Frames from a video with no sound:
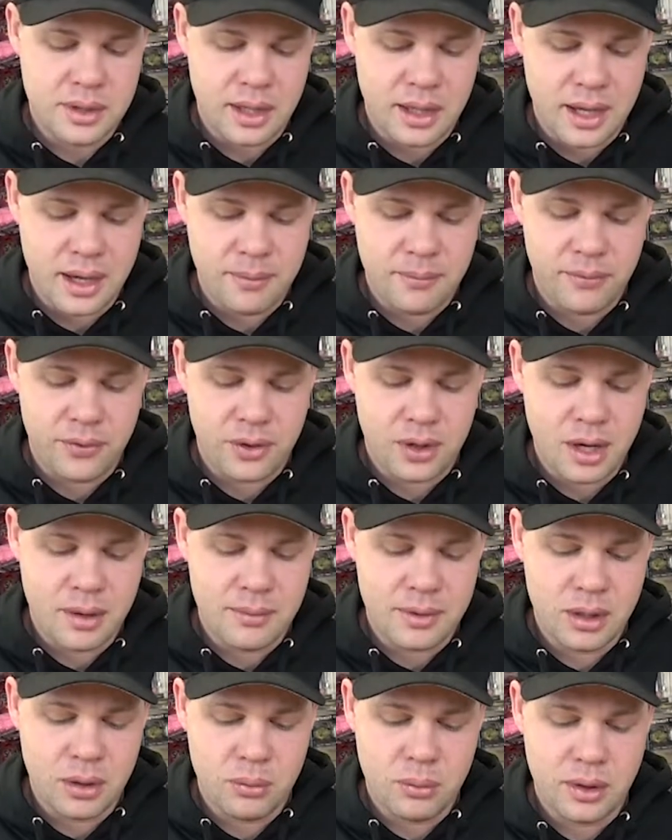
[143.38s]
to them for
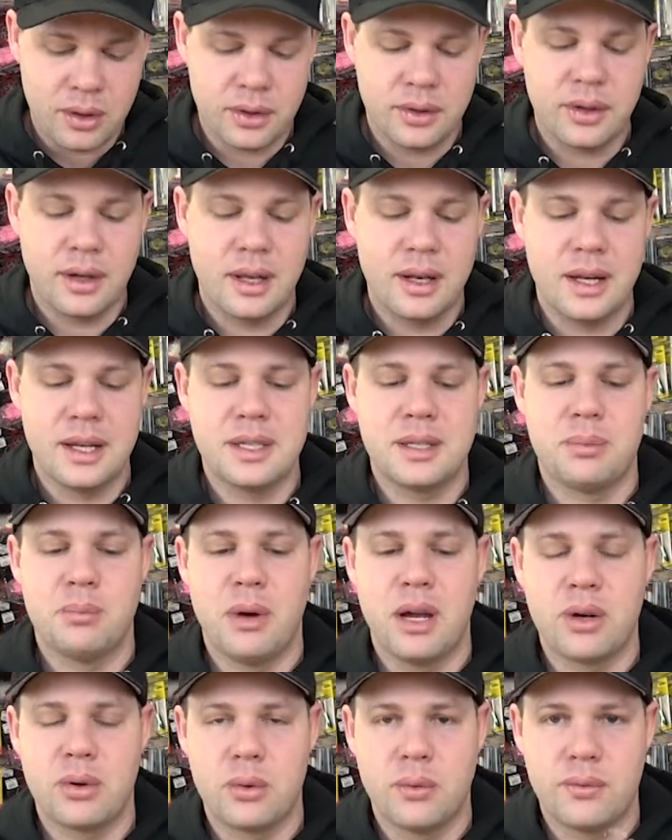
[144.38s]
coming out with a nice
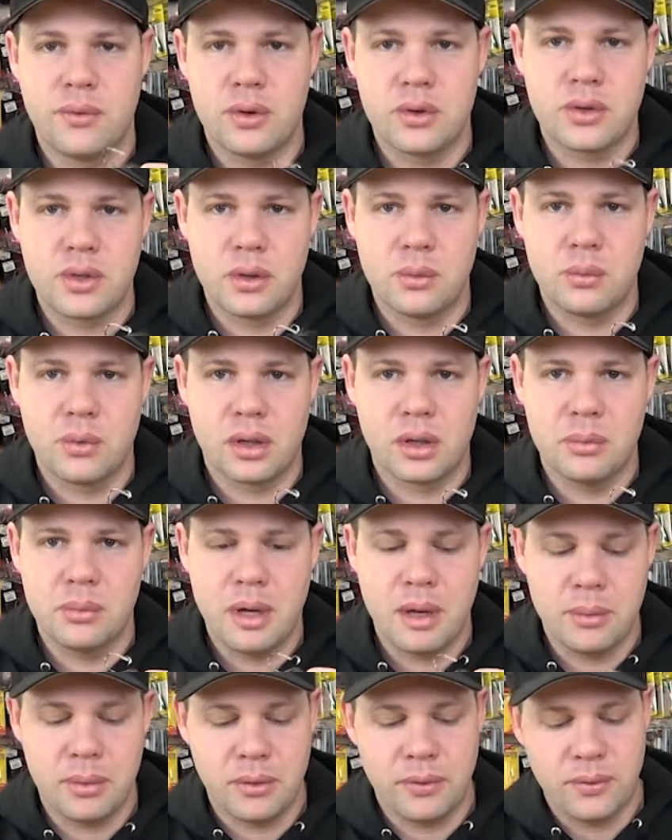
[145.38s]
micro version that we're going to
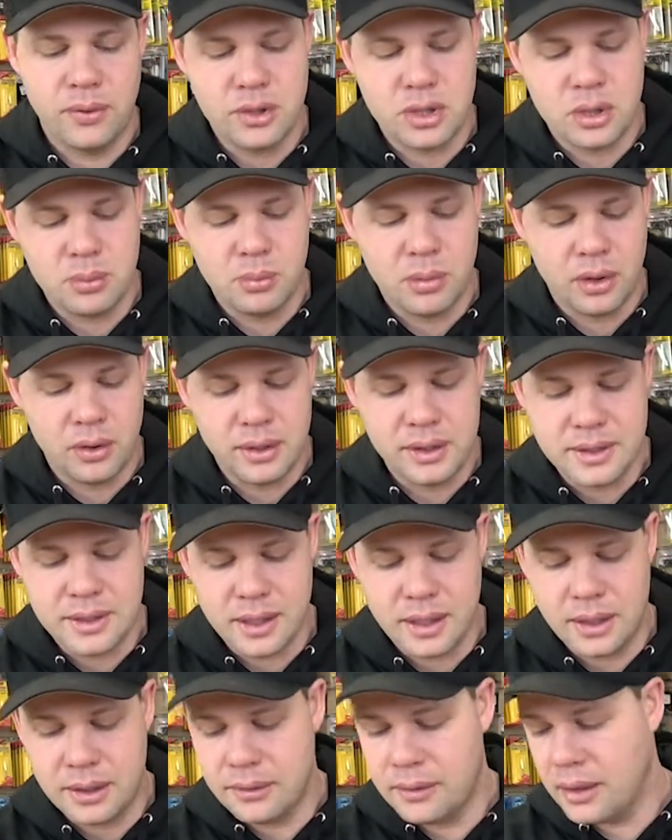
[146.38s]
be able to fish smallies
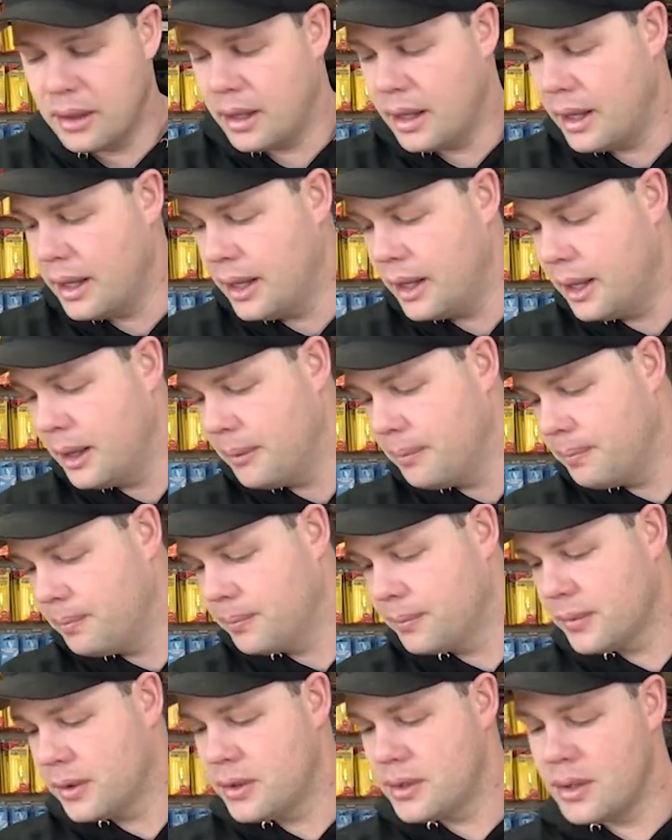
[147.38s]
on.
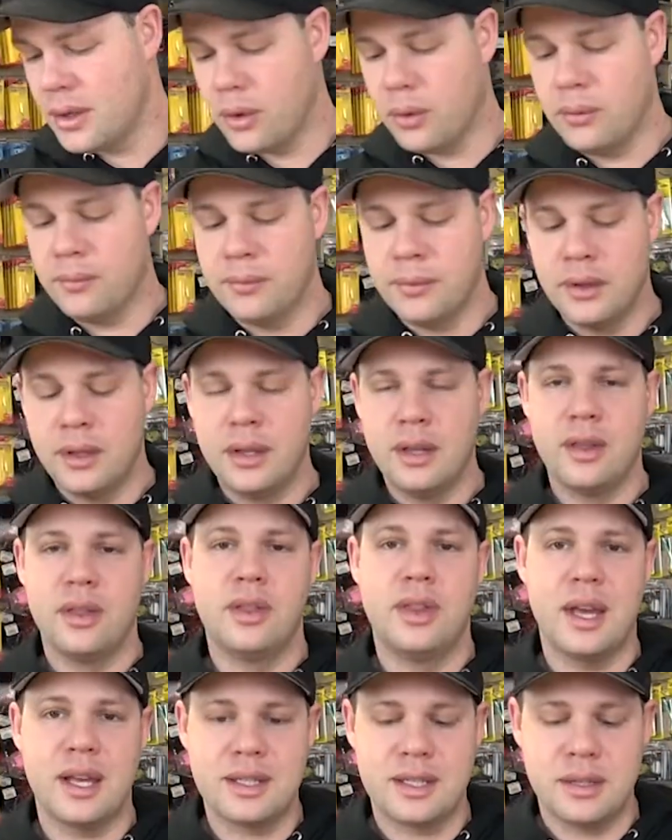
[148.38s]
So
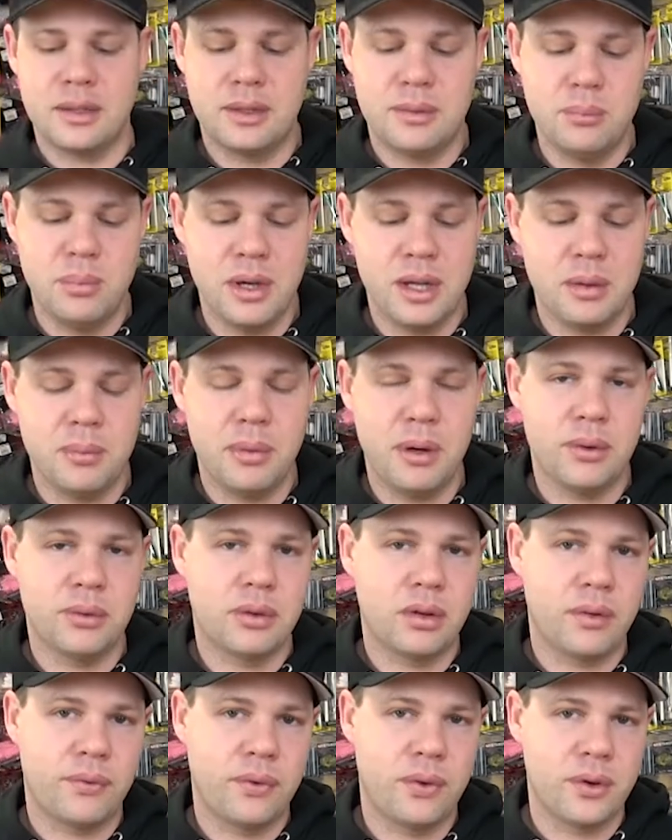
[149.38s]
that's a bit
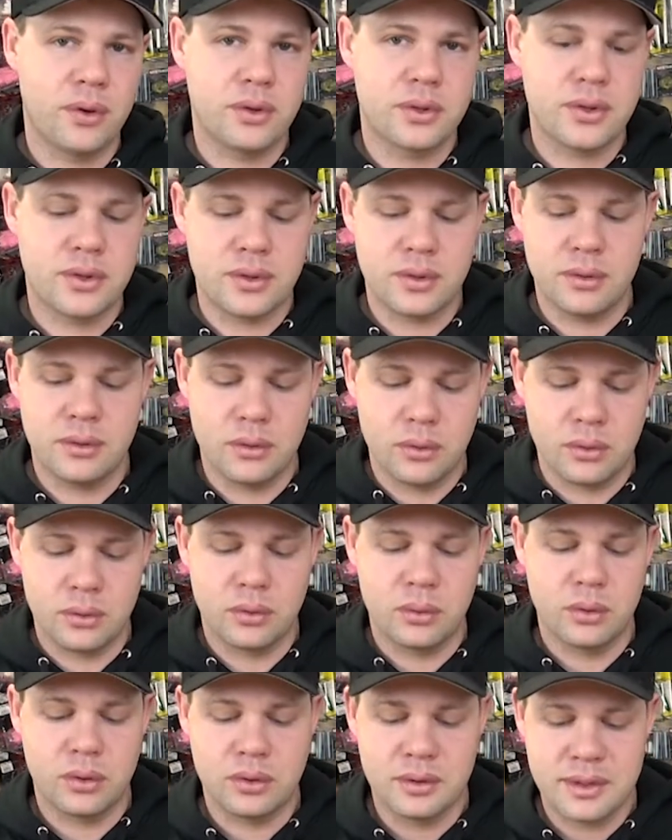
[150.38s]
about the first
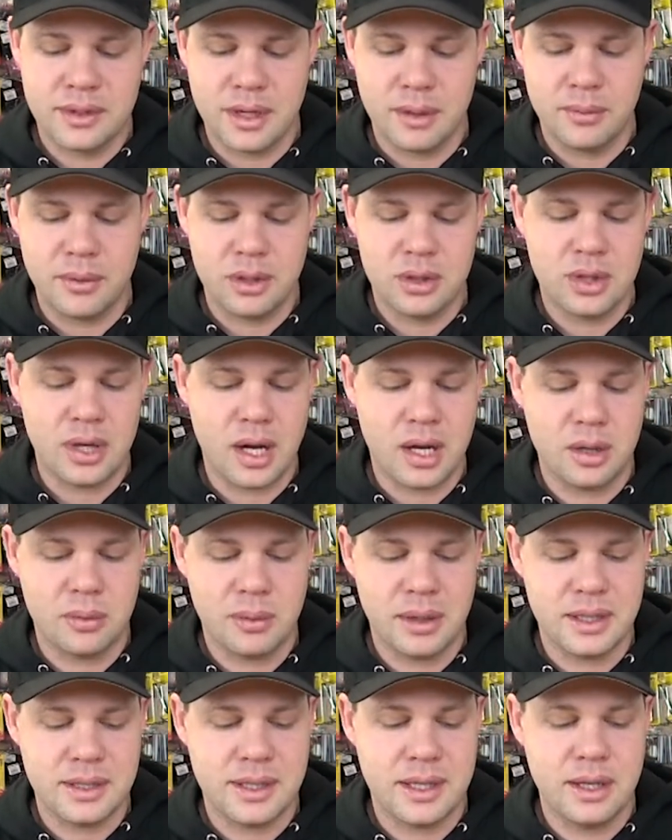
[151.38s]
or some of the
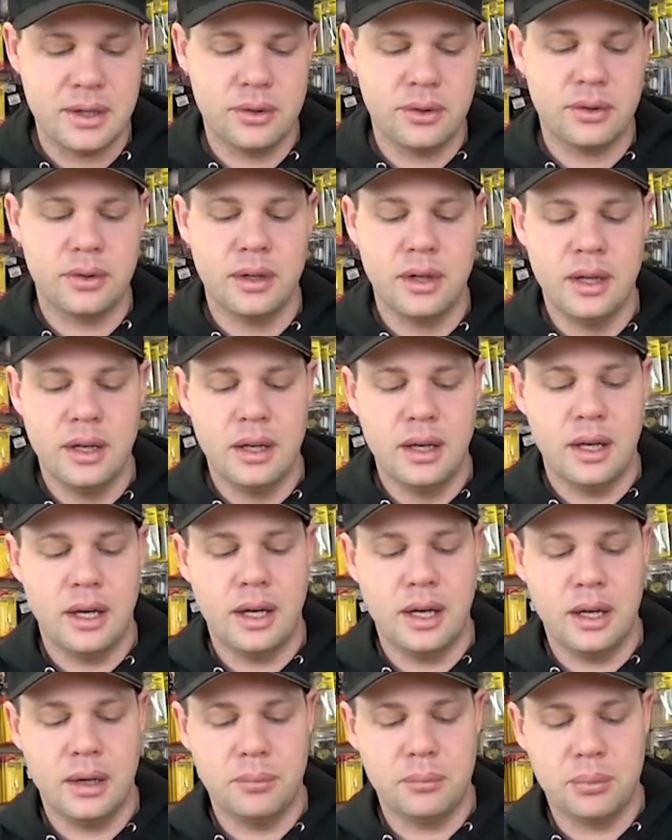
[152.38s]
chatterbaits here,
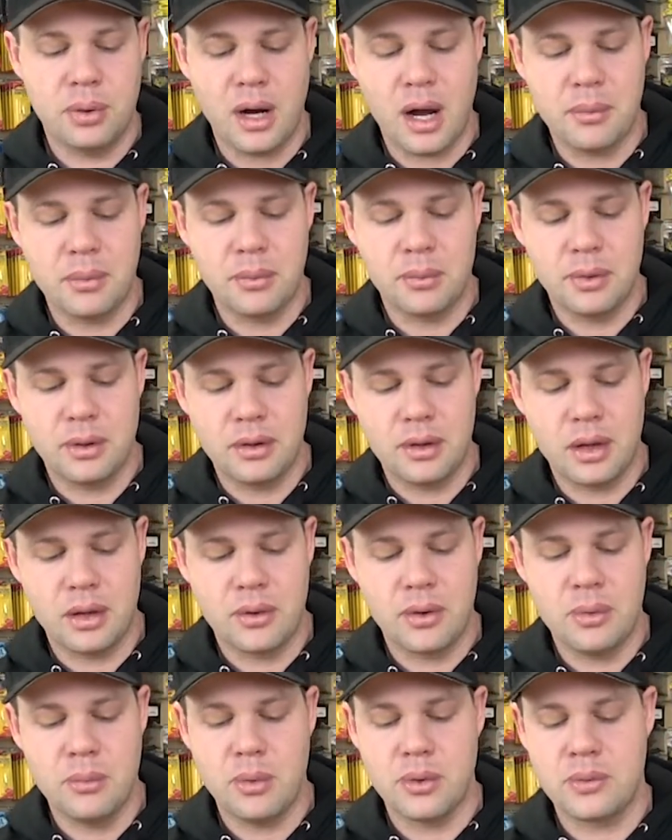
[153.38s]
probably the
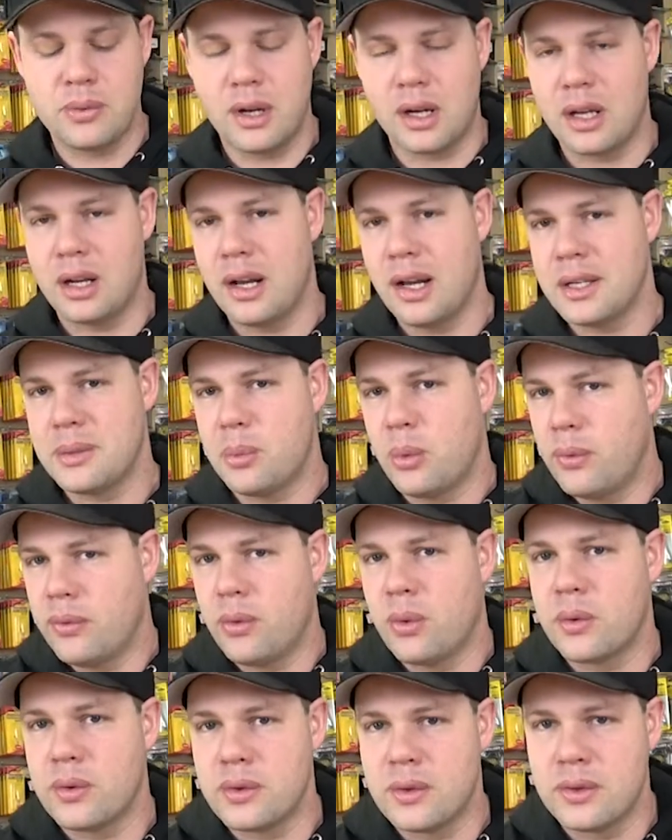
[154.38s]
three most recognizable.
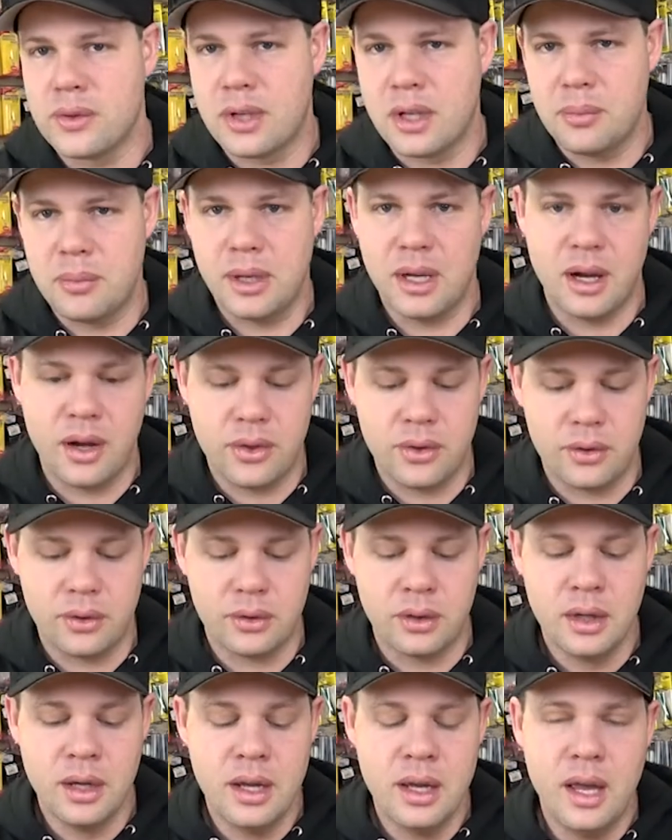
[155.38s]
Of course, there's going to be
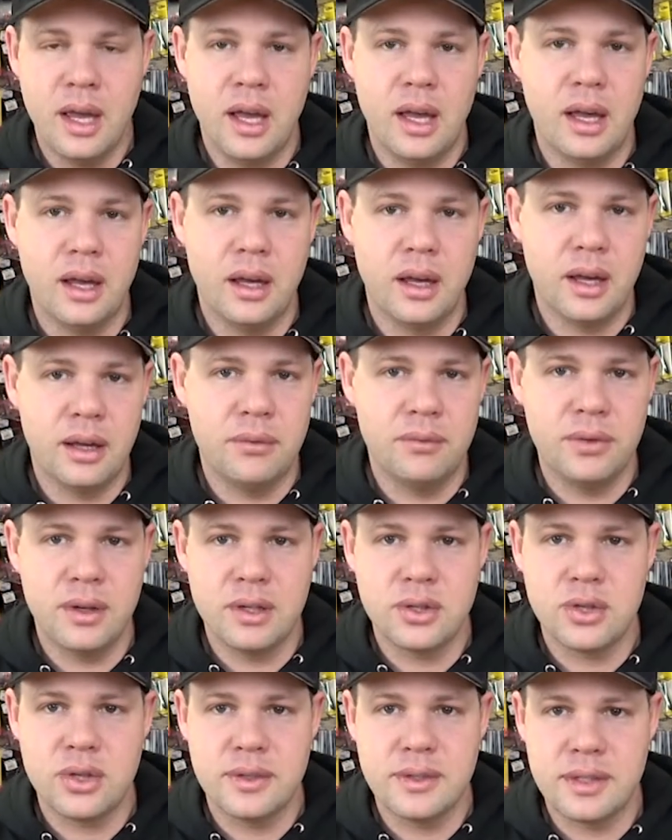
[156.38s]
other
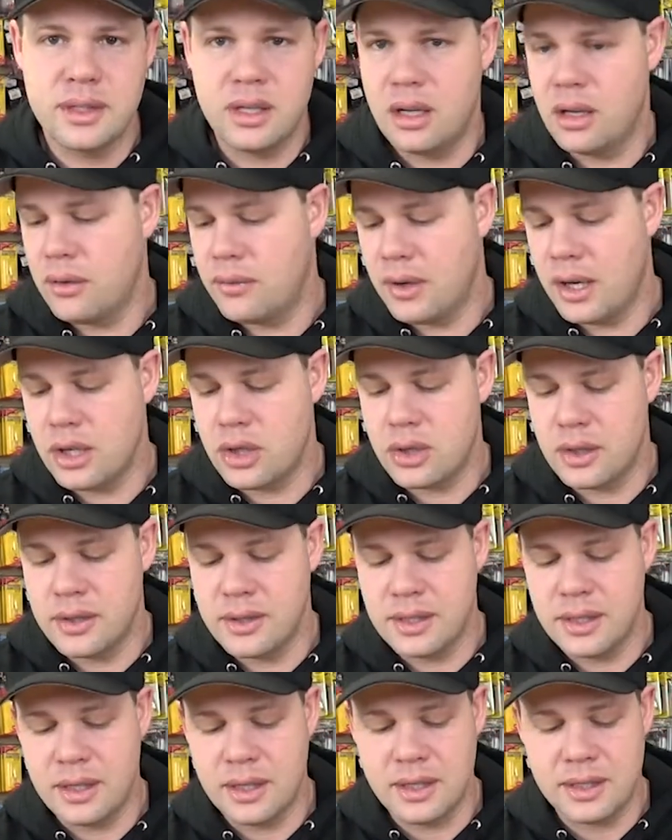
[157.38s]
inventions and
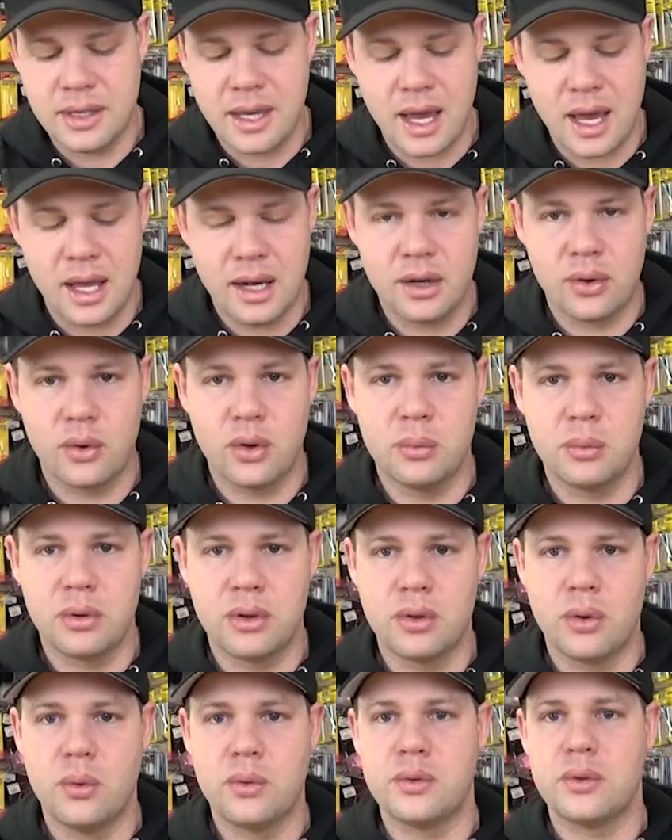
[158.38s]
innovations in this category,
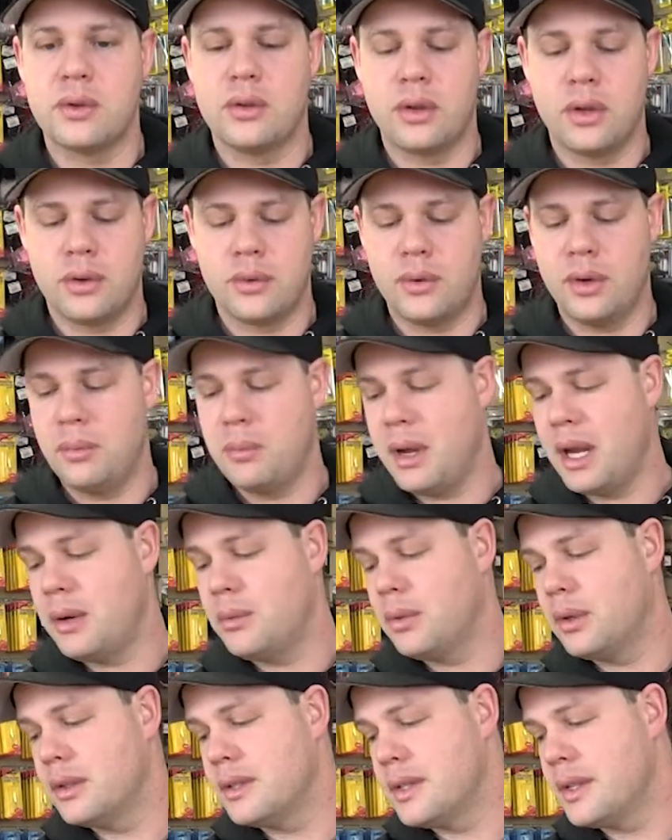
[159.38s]
but those are the three
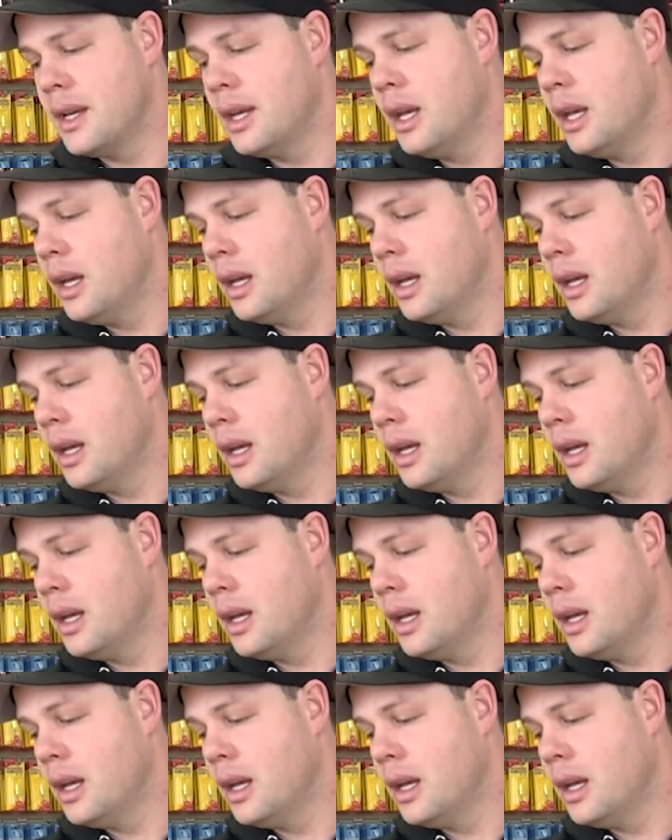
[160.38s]
main ones.